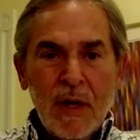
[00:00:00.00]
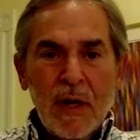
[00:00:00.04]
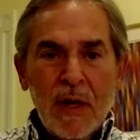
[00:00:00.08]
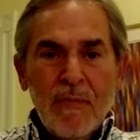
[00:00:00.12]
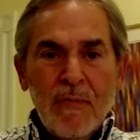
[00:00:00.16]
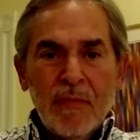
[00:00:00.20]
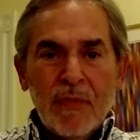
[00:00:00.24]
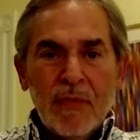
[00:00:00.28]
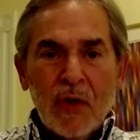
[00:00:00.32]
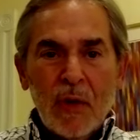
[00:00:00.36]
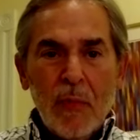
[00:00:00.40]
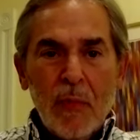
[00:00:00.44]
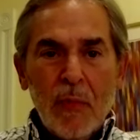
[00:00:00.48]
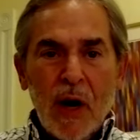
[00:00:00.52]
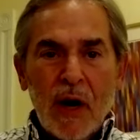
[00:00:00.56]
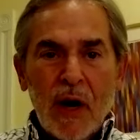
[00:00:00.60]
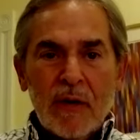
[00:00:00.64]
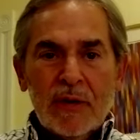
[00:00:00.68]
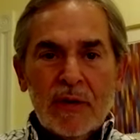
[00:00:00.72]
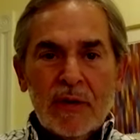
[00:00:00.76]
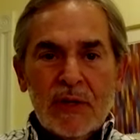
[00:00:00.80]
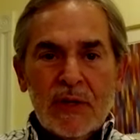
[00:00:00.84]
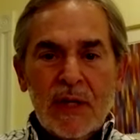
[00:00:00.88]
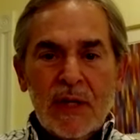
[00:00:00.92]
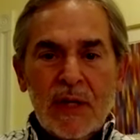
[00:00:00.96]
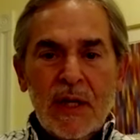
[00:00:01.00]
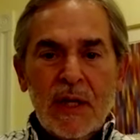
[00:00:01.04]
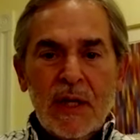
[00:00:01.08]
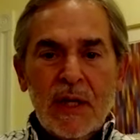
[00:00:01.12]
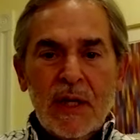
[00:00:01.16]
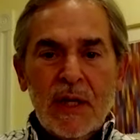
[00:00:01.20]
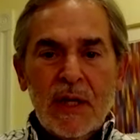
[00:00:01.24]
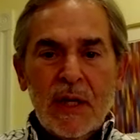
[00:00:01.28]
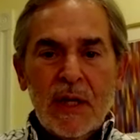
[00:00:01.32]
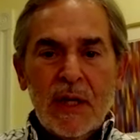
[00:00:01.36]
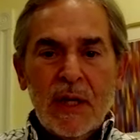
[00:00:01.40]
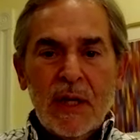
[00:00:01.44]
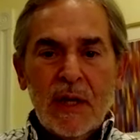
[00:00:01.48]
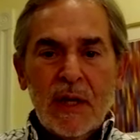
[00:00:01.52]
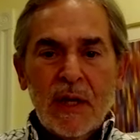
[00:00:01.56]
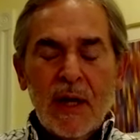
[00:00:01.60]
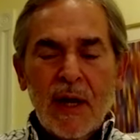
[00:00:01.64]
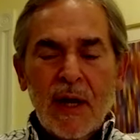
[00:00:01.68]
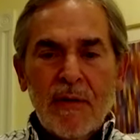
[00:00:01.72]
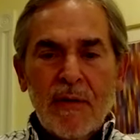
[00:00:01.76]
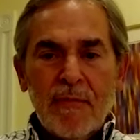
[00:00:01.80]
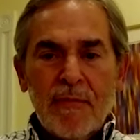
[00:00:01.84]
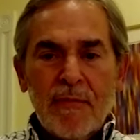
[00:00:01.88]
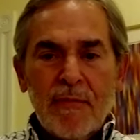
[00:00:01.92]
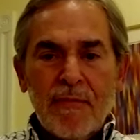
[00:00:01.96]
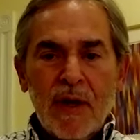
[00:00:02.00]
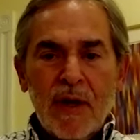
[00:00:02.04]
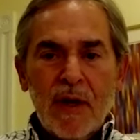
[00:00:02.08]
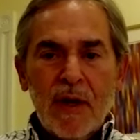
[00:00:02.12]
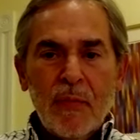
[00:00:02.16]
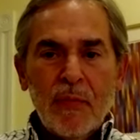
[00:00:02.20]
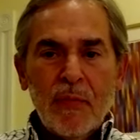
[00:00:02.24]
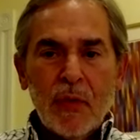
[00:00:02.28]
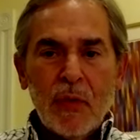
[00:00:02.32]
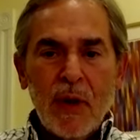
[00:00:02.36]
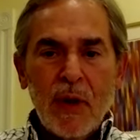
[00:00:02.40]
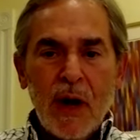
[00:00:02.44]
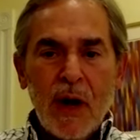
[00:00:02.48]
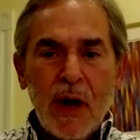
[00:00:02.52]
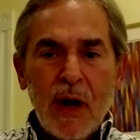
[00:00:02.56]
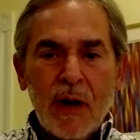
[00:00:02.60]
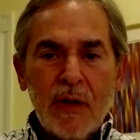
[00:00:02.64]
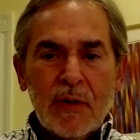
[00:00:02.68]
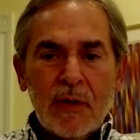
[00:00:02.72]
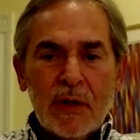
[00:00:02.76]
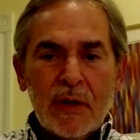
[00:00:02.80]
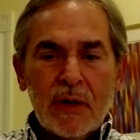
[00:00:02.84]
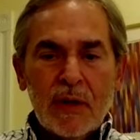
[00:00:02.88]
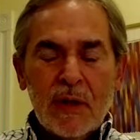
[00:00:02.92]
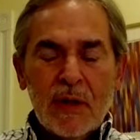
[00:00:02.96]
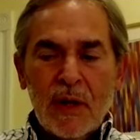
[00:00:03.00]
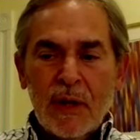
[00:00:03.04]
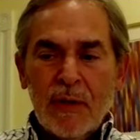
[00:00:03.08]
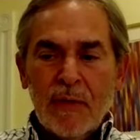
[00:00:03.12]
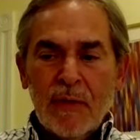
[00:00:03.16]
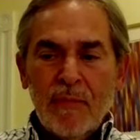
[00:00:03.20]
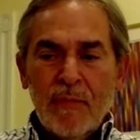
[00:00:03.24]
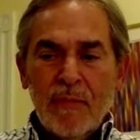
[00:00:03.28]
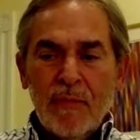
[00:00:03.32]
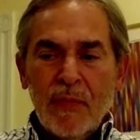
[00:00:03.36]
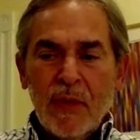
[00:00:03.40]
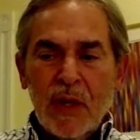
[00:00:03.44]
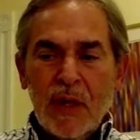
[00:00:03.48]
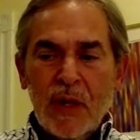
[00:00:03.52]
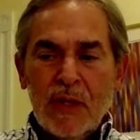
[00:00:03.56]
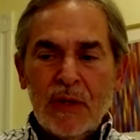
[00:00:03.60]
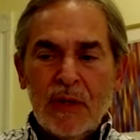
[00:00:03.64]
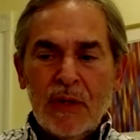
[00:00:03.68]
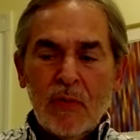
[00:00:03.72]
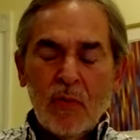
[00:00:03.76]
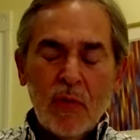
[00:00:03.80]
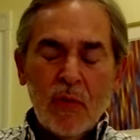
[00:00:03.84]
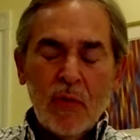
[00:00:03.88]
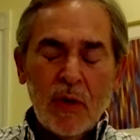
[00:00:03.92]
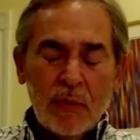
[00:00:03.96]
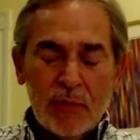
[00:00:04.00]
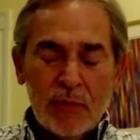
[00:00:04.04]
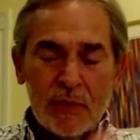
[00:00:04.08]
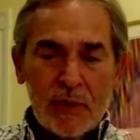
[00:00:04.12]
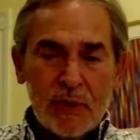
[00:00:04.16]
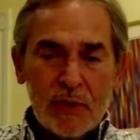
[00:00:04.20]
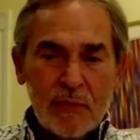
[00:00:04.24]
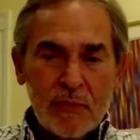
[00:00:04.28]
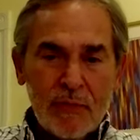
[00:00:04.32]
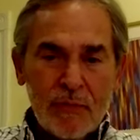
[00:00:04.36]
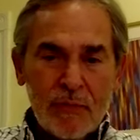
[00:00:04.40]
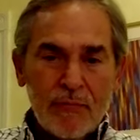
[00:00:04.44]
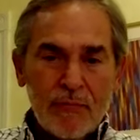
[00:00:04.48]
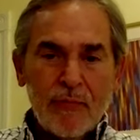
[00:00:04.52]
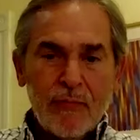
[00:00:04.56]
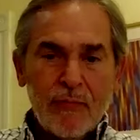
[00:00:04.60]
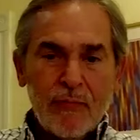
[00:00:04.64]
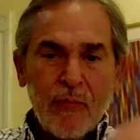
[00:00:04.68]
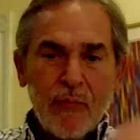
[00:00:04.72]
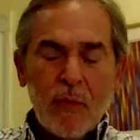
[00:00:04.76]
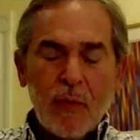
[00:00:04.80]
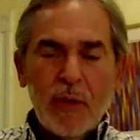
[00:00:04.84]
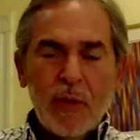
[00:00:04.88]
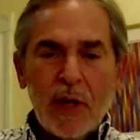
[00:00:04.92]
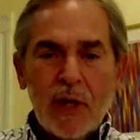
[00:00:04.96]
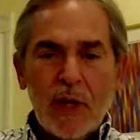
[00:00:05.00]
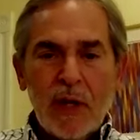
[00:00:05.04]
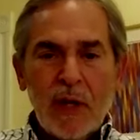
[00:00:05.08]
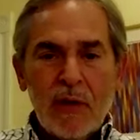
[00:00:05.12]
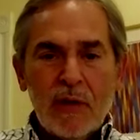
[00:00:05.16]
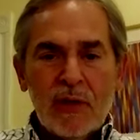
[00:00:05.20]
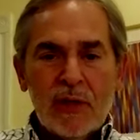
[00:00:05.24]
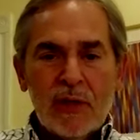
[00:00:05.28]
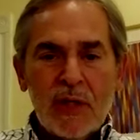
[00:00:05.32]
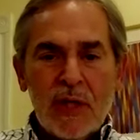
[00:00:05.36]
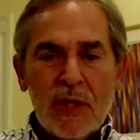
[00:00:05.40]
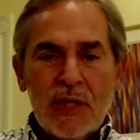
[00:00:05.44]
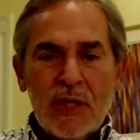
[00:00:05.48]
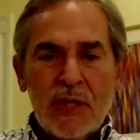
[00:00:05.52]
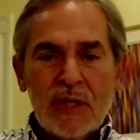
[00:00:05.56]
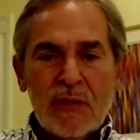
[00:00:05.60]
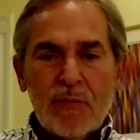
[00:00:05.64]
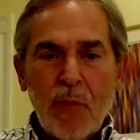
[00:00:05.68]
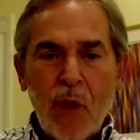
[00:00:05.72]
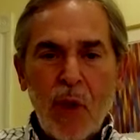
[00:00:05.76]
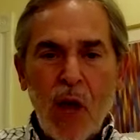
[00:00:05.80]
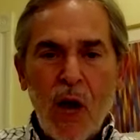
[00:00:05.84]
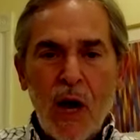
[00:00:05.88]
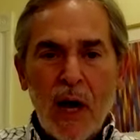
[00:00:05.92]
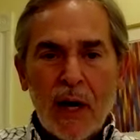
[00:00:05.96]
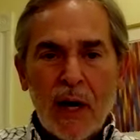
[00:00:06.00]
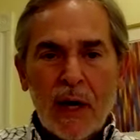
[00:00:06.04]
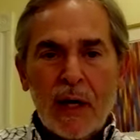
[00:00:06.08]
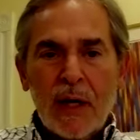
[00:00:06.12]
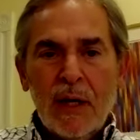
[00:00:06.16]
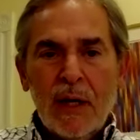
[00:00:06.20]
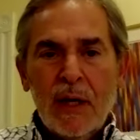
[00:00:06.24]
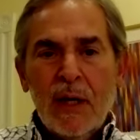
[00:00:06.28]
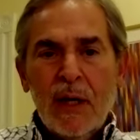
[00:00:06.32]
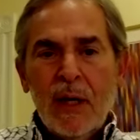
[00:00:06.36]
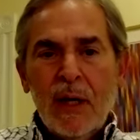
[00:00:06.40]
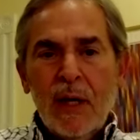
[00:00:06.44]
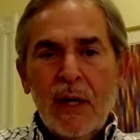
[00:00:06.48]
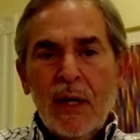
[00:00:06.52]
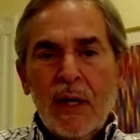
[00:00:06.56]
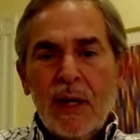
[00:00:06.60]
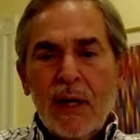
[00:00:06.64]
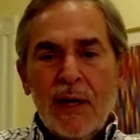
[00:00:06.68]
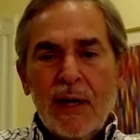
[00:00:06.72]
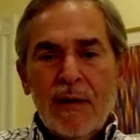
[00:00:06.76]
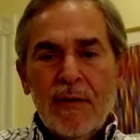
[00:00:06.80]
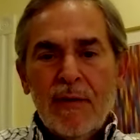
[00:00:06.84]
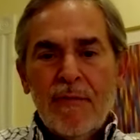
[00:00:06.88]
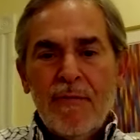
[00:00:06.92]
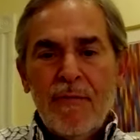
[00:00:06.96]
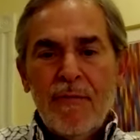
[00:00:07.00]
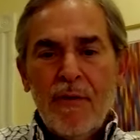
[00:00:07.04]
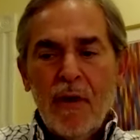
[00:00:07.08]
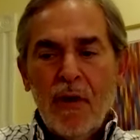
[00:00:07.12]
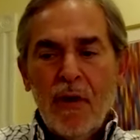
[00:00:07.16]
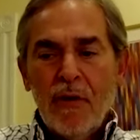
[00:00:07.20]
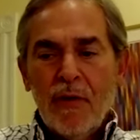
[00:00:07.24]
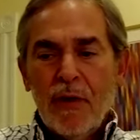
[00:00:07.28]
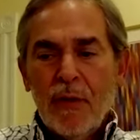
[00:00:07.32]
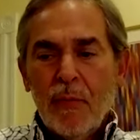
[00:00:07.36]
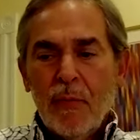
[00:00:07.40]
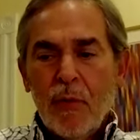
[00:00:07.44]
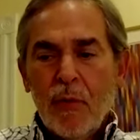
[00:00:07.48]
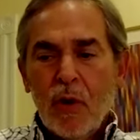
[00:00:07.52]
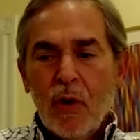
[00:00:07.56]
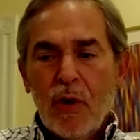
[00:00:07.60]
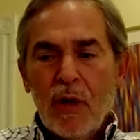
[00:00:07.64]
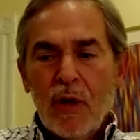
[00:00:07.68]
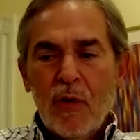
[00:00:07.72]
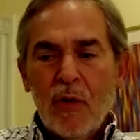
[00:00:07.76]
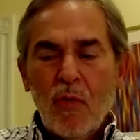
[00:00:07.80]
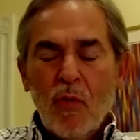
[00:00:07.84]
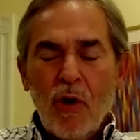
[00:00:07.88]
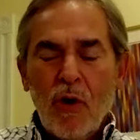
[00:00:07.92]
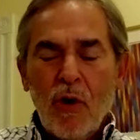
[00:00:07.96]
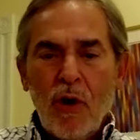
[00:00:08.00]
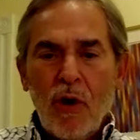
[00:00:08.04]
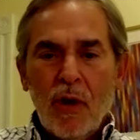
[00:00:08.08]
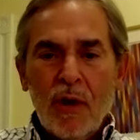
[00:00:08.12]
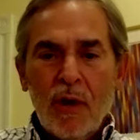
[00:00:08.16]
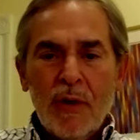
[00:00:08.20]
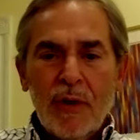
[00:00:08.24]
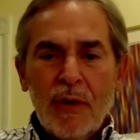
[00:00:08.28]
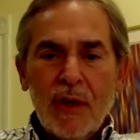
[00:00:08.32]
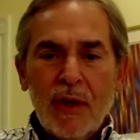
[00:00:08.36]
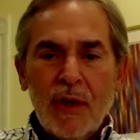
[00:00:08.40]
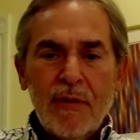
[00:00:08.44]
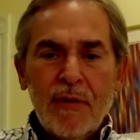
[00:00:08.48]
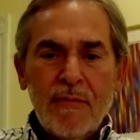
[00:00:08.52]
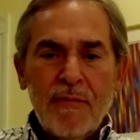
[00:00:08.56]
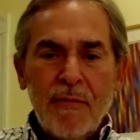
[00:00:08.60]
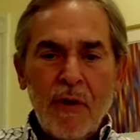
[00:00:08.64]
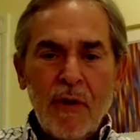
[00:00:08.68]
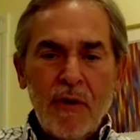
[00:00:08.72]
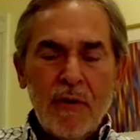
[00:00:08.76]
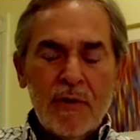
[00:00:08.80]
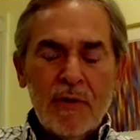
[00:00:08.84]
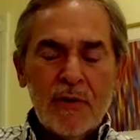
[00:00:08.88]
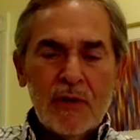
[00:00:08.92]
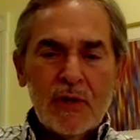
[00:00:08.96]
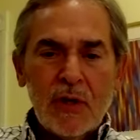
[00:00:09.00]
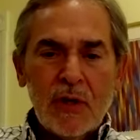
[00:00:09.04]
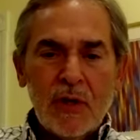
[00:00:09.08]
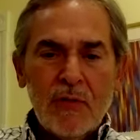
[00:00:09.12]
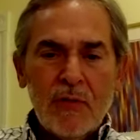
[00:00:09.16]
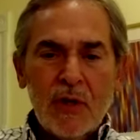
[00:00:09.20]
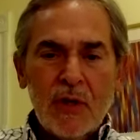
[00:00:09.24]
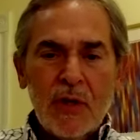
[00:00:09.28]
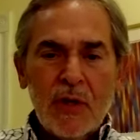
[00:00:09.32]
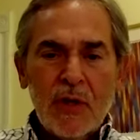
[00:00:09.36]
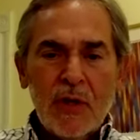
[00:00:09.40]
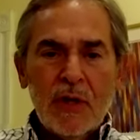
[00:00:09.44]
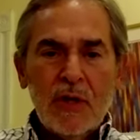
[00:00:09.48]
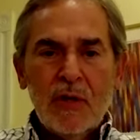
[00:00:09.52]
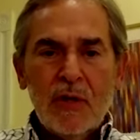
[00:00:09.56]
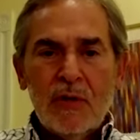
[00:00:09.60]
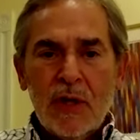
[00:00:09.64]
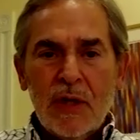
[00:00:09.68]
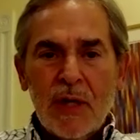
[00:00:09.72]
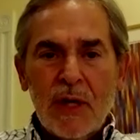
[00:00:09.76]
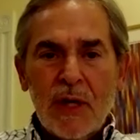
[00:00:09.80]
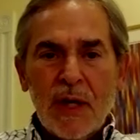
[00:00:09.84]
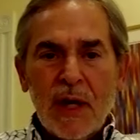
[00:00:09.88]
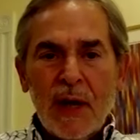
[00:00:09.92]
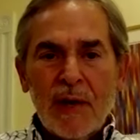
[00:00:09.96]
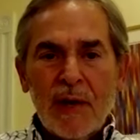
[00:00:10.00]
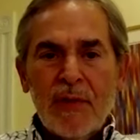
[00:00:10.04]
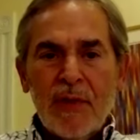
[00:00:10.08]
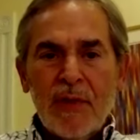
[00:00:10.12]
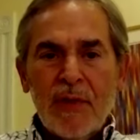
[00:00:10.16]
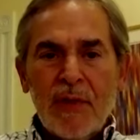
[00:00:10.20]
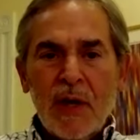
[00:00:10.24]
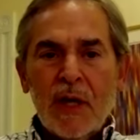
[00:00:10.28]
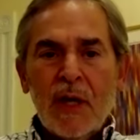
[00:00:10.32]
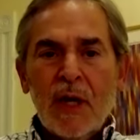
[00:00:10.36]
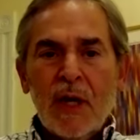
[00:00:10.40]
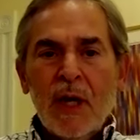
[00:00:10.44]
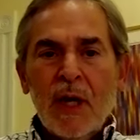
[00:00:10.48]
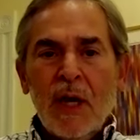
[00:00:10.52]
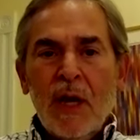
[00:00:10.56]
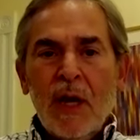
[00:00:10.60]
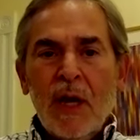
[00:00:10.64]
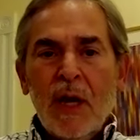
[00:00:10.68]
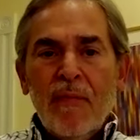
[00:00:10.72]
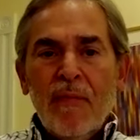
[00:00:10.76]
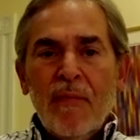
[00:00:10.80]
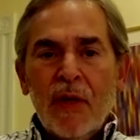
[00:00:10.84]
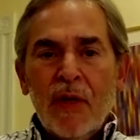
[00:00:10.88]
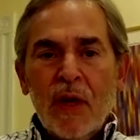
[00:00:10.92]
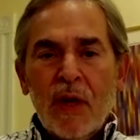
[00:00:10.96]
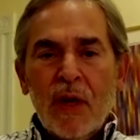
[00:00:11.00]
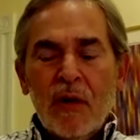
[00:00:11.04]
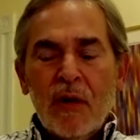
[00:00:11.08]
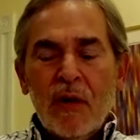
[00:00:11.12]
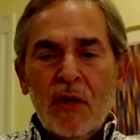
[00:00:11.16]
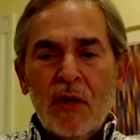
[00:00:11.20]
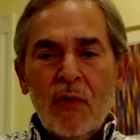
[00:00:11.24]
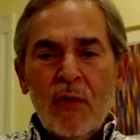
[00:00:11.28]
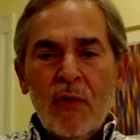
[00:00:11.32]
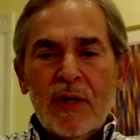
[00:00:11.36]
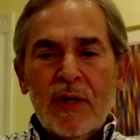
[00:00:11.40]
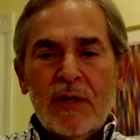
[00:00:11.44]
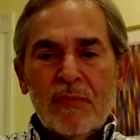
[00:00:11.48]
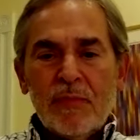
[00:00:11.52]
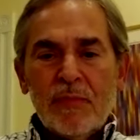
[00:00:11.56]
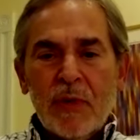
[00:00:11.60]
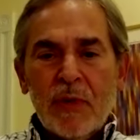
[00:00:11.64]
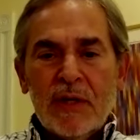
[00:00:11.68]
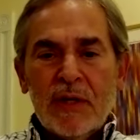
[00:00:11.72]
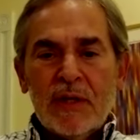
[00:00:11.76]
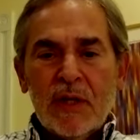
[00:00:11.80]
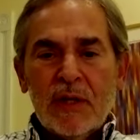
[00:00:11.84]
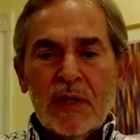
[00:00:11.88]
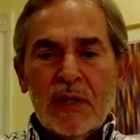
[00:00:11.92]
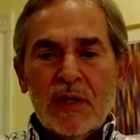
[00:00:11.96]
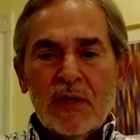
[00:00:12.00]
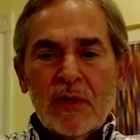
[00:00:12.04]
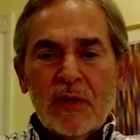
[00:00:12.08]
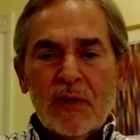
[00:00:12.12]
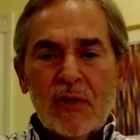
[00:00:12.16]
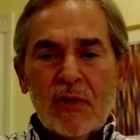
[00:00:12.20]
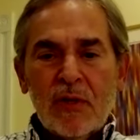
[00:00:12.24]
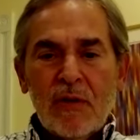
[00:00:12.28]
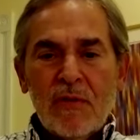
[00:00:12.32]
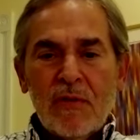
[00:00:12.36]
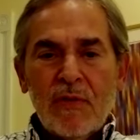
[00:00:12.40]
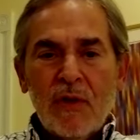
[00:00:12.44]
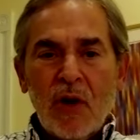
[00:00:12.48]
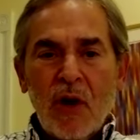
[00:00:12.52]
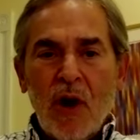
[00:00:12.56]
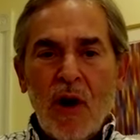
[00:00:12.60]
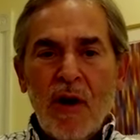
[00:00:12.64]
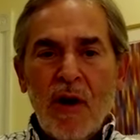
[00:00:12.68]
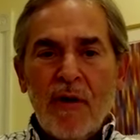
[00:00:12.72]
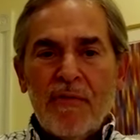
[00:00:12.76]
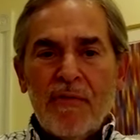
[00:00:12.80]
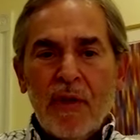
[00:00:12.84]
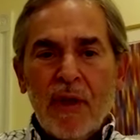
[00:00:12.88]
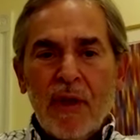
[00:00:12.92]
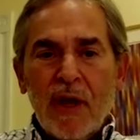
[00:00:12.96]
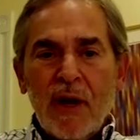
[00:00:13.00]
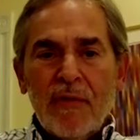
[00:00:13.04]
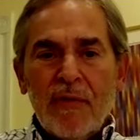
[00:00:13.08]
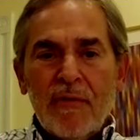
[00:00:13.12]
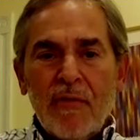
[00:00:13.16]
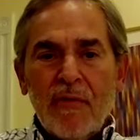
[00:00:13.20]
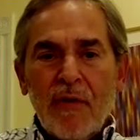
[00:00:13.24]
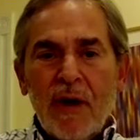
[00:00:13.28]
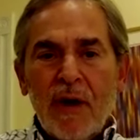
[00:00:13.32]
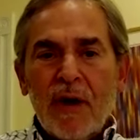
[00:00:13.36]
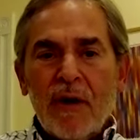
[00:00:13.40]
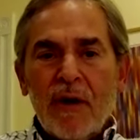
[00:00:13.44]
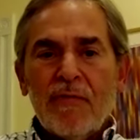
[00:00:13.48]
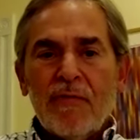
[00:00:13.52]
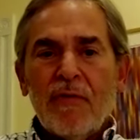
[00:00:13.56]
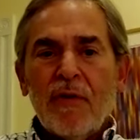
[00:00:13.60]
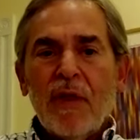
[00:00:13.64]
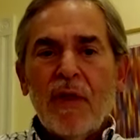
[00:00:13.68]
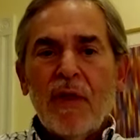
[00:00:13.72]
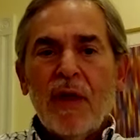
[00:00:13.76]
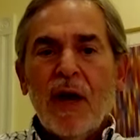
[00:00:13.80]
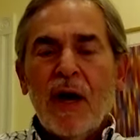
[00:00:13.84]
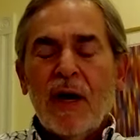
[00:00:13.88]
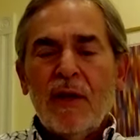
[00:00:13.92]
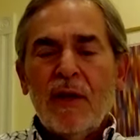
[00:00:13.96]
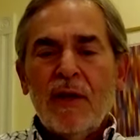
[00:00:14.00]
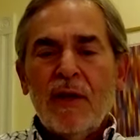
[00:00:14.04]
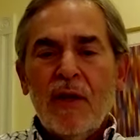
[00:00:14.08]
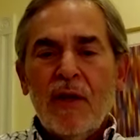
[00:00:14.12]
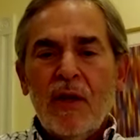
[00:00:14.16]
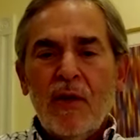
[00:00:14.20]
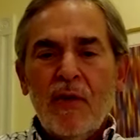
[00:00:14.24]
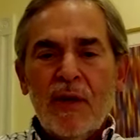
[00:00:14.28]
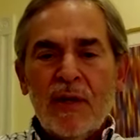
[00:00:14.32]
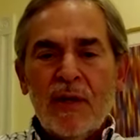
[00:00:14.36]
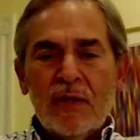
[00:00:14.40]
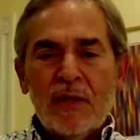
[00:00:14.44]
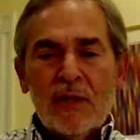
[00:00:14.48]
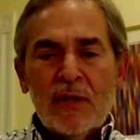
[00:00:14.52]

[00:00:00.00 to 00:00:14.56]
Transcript: democracy and freedom throughout the East, what was formerly known as the East Bloc, and the fall of the Berlin Wall, and then the fall of the Soviet Union. And I think, you know, U.S. presidents deserve an awful lot of credit for that, and the U.S.